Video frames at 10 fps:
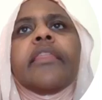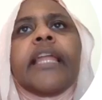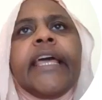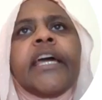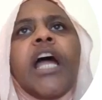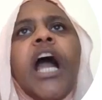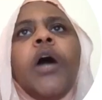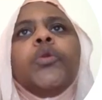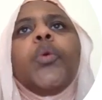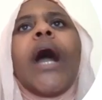the layer
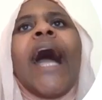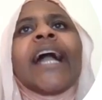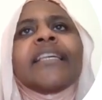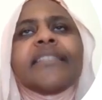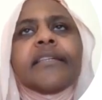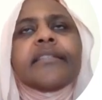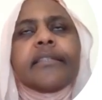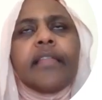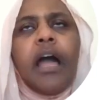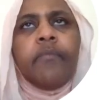how to access
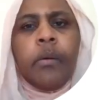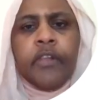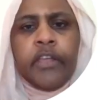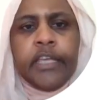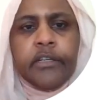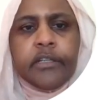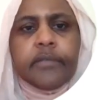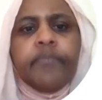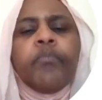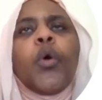the above layer,
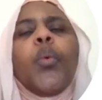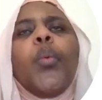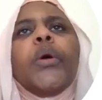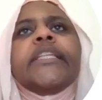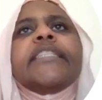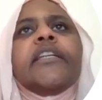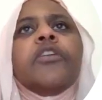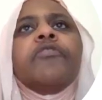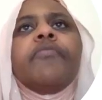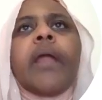what set
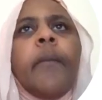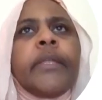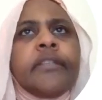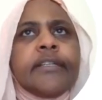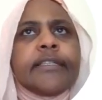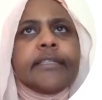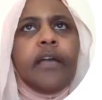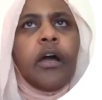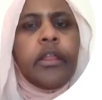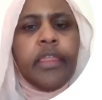of parameters
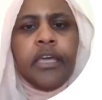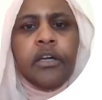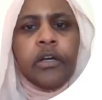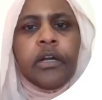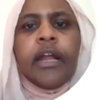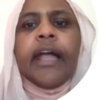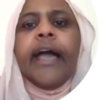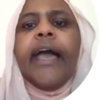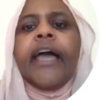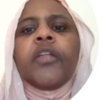are there,
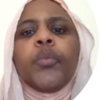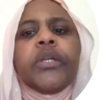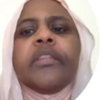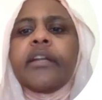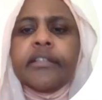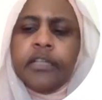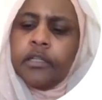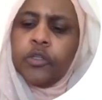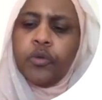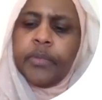and what the
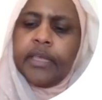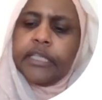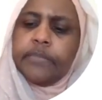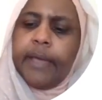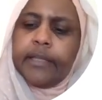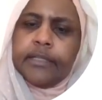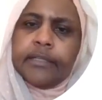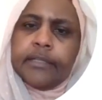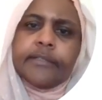result to be expected.